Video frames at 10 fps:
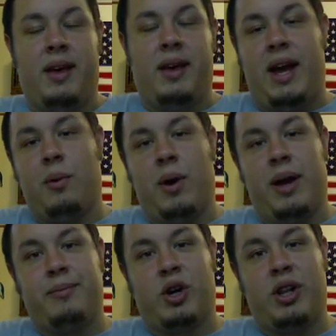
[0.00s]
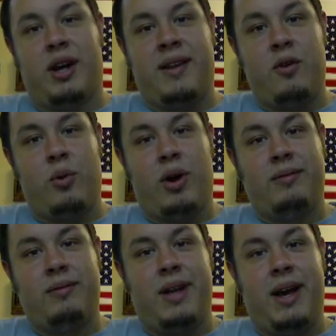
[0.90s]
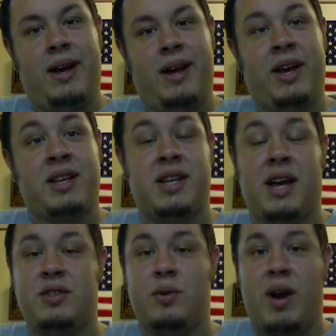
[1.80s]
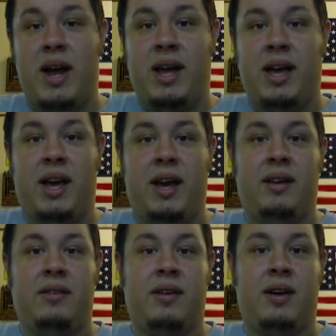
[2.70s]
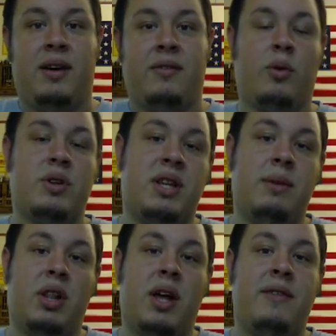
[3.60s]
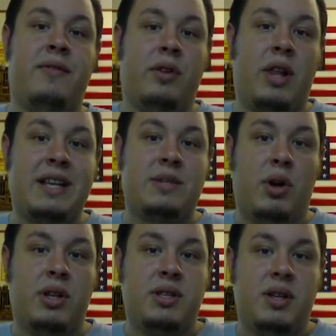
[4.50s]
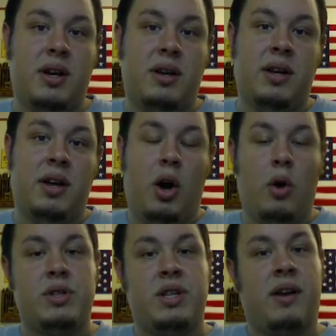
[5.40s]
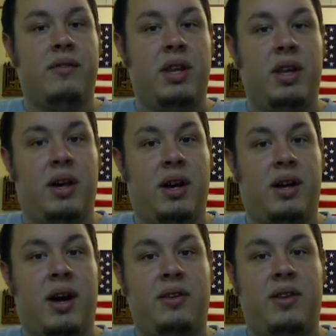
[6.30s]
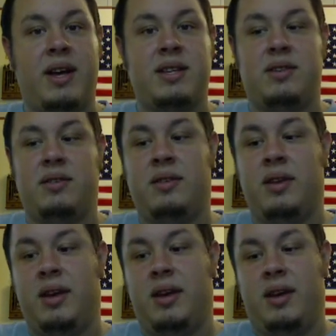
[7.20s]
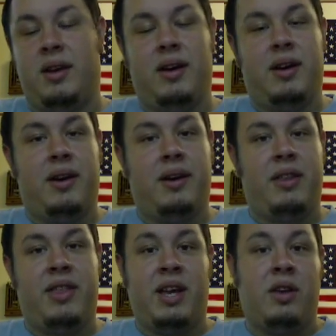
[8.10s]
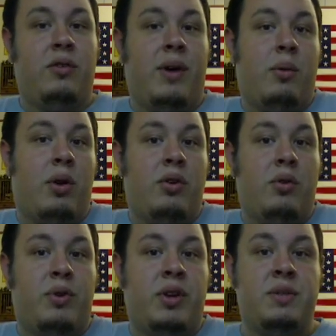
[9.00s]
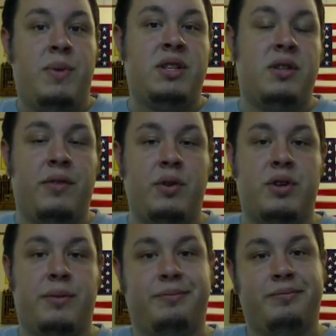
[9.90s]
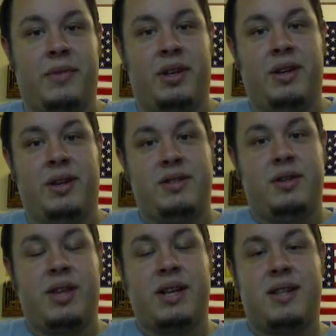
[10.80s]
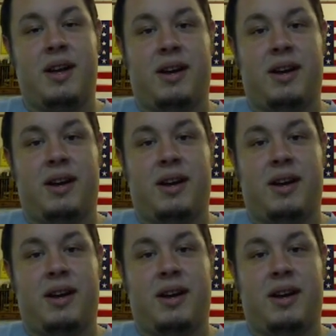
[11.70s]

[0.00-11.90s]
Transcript: anyway, good luck to everyone, and thanks again to Ray and uh, of course Lima Life for last month's uh, hosting of the uh, contest, and uh, a thank you to anyone who participates in the future. So thanks a lot,